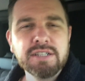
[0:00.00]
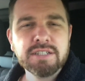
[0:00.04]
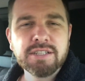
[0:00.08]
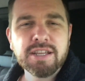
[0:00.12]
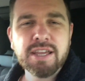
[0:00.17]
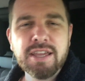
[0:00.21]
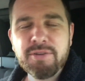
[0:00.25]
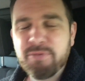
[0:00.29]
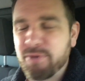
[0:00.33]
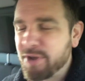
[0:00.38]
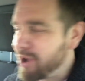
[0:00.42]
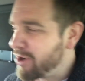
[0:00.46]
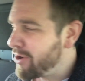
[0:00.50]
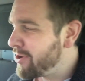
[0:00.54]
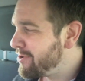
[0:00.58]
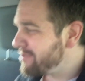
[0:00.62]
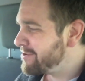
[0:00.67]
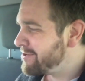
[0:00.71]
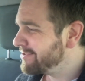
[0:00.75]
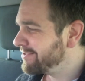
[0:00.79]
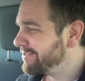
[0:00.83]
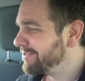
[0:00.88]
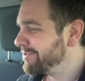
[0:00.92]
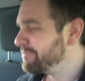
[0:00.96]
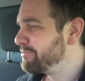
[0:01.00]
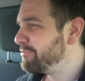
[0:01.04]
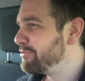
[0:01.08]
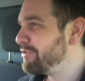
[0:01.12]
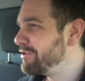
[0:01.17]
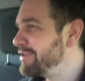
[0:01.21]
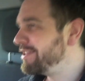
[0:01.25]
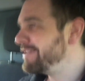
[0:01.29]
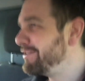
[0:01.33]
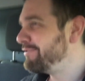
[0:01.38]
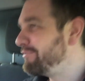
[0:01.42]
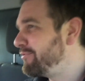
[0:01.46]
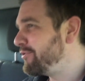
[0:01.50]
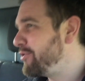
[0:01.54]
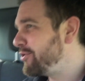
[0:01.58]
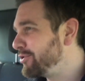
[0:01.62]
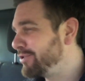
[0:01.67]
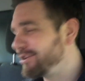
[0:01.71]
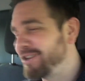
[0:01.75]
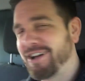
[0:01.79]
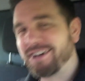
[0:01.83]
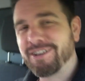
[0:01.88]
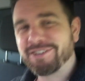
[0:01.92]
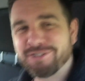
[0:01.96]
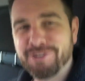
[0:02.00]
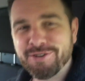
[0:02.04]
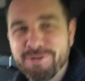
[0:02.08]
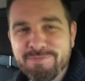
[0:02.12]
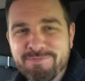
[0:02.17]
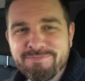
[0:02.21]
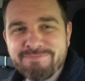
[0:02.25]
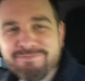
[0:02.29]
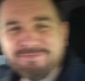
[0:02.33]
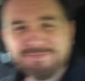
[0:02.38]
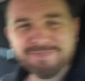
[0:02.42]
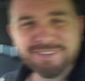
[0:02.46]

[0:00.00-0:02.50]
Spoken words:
So here we are. We're in the Ford Custom.